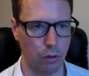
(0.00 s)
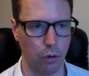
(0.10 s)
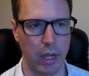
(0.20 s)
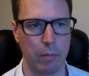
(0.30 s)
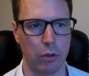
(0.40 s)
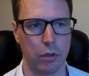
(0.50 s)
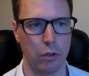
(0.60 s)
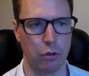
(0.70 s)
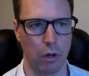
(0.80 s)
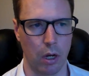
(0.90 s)
you're able
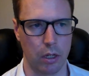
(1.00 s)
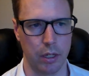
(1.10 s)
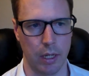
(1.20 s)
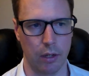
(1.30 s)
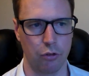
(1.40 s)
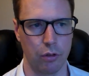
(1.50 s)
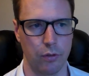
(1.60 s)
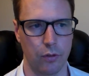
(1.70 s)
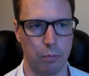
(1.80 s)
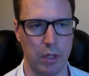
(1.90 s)
to draw
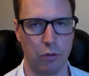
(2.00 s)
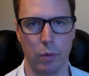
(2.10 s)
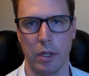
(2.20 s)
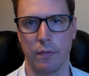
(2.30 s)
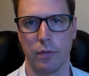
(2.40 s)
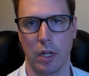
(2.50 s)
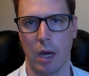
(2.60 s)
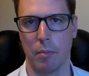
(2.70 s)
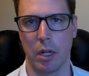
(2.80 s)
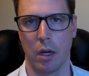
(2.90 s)
connections between
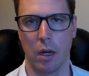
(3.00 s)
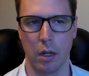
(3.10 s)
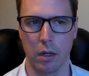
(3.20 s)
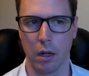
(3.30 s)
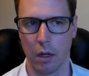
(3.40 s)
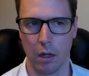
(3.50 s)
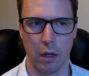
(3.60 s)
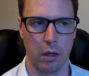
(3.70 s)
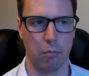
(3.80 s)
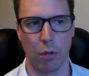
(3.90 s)
phenomenon
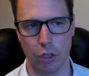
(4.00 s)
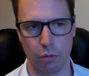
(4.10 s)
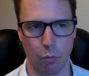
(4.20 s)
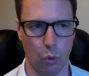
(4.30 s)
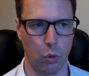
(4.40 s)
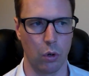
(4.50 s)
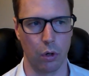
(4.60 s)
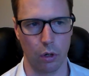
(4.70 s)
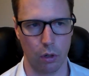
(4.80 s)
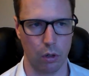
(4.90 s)
much
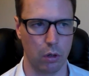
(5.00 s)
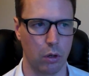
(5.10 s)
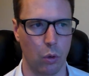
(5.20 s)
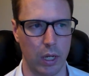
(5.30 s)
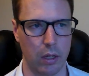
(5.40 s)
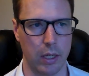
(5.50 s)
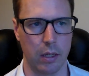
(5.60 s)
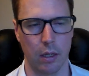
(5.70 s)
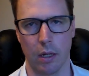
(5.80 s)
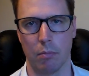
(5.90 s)
more
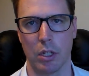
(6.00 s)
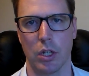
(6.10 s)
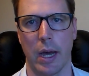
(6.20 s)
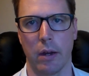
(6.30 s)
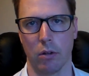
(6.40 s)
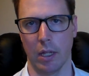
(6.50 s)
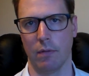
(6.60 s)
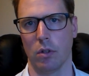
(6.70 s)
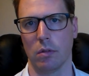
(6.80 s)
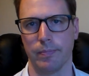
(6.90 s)
quickly at a much higher
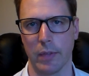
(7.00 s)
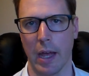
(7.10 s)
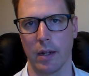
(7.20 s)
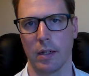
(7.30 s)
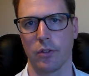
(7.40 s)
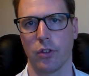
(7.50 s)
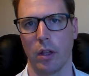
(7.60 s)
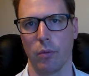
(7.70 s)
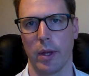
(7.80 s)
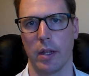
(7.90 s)
level at an
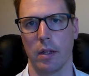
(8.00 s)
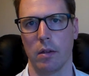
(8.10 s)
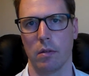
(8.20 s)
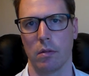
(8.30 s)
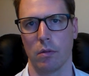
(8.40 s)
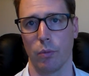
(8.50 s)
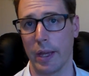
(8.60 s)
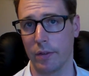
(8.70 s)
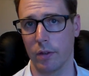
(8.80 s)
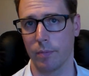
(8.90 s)
accelerated
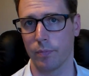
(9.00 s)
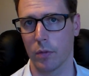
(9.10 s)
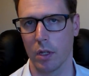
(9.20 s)
rate.